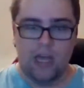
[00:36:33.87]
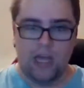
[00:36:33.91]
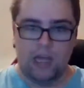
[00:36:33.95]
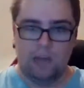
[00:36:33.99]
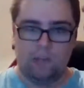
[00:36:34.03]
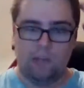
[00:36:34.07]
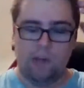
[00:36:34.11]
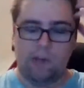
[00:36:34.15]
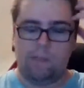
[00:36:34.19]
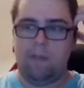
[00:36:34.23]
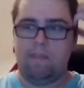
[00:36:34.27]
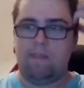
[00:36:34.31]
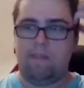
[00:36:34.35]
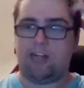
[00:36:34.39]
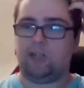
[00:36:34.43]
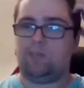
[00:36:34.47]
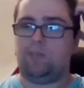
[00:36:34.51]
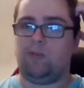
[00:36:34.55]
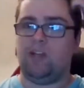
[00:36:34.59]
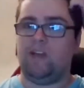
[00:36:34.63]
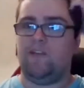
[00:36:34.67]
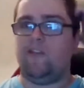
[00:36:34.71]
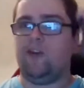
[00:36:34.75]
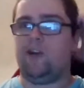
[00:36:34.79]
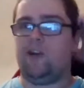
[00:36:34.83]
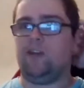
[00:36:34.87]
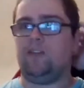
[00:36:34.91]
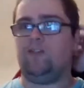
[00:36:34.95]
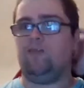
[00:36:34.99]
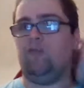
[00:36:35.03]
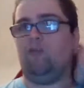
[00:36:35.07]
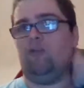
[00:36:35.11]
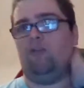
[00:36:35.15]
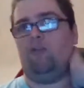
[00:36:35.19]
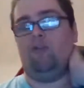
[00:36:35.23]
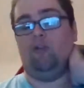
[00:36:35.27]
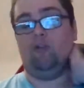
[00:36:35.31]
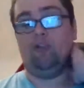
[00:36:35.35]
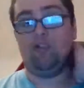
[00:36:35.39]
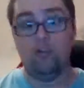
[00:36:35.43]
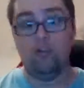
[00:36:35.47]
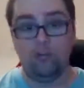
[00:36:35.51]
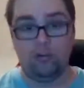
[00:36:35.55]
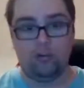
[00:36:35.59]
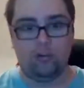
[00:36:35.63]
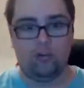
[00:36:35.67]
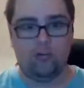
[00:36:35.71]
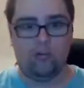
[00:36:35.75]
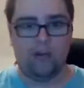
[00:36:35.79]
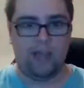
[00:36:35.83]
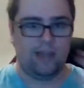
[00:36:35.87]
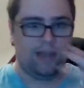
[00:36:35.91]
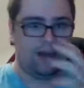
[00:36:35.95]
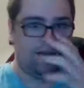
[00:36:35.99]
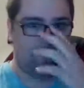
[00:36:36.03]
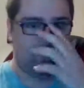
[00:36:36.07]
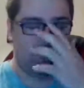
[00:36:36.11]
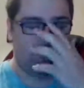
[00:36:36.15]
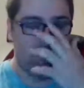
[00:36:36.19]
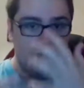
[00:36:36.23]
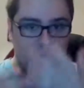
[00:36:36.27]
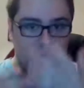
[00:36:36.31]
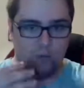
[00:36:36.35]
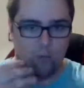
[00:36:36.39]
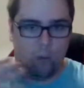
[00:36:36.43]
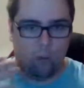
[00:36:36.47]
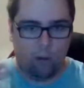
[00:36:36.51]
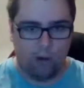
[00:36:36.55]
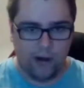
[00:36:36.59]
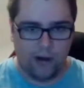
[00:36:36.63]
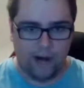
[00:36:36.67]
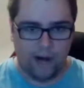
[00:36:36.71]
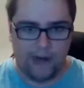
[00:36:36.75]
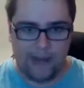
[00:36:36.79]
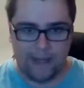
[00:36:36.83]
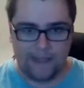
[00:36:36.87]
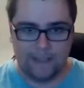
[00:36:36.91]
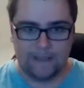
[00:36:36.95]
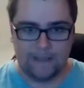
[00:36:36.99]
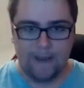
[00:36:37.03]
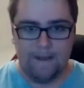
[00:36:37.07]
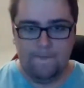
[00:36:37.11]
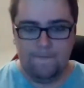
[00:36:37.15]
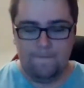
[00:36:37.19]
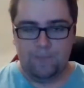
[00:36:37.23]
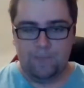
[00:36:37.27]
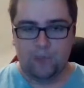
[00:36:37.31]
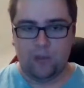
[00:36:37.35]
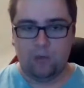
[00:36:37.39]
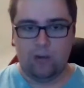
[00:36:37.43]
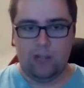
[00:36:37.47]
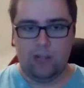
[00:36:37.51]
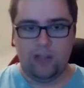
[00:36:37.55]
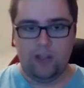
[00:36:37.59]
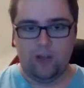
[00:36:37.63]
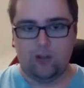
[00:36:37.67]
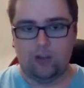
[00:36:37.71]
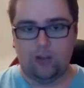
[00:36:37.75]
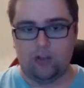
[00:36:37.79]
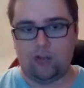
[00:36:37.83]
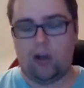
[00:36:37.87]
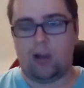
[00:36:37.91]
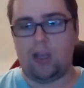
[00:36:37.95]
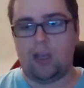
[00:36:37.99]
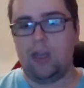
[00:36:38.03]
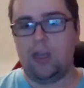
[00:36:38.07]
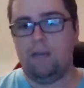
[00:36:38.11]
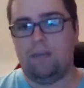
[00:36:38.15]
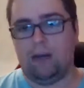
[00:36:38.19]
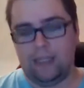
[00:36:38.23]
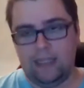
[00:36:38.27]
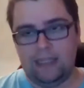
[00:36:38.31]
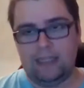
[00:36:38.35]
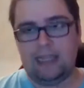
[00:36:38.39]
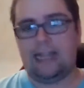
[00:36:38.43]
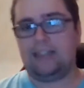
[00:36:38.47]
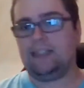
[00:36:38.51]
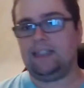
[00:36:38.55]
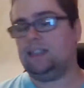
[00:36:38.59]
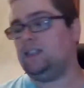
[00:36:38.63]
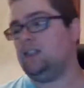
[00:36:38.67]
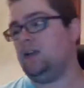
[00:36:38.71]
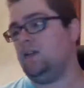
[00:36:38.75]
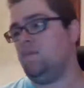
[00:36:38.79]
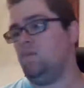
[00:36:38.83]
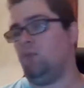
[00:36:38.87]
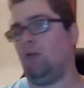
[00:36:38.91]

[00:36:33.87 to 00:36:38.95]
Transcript: It will be much more difficult for for you to read and for you to organize the way that you're talking about, and that's the